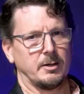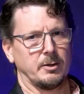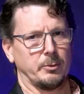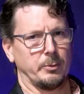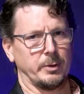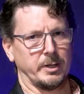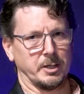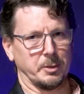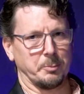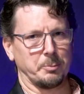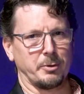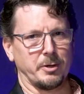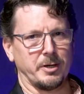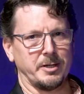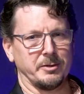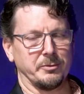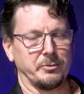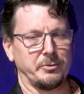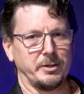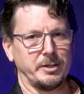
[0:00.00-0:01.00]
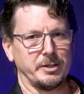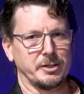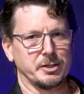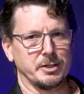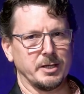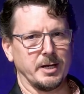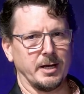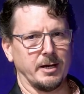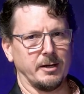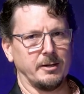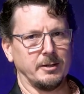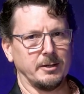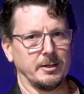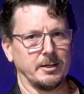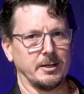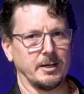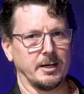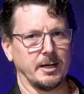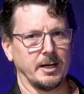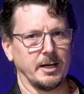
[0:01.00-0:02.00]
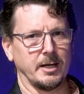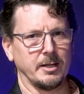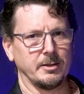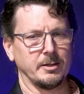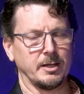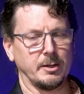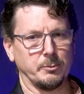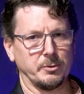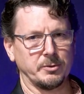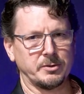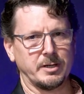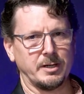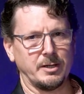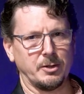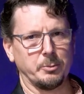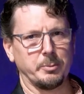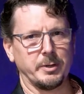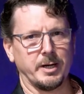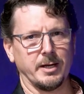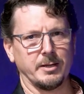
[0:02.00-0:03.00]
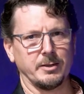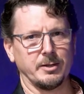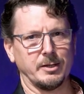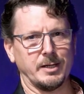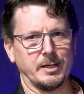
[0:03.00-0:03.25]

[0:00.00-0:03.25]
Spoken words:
We're going to pray to finish now, and then we'll tell you about the